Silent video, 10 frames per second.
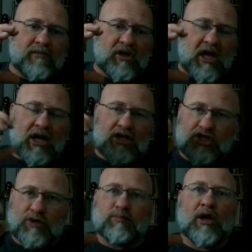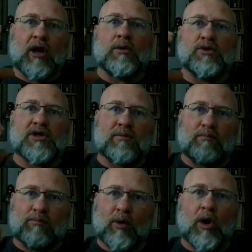
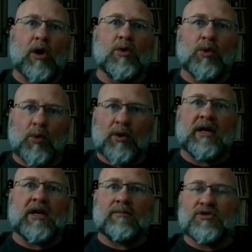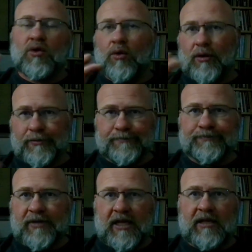explosion broke ribs, or
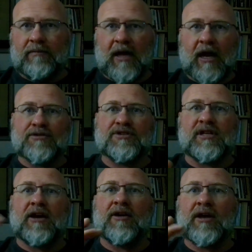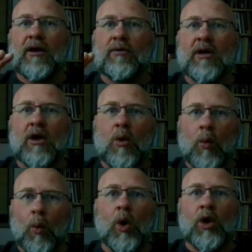in our scenario,
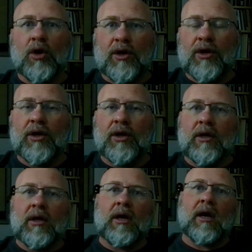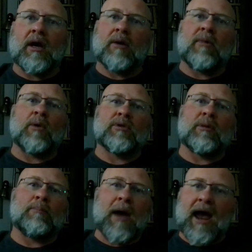wood on the
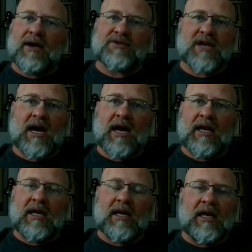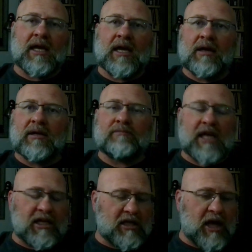back side.
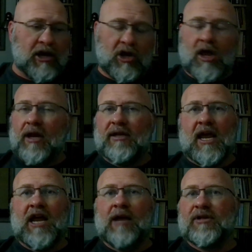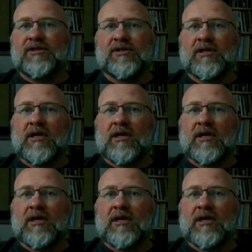It done a lot of damage,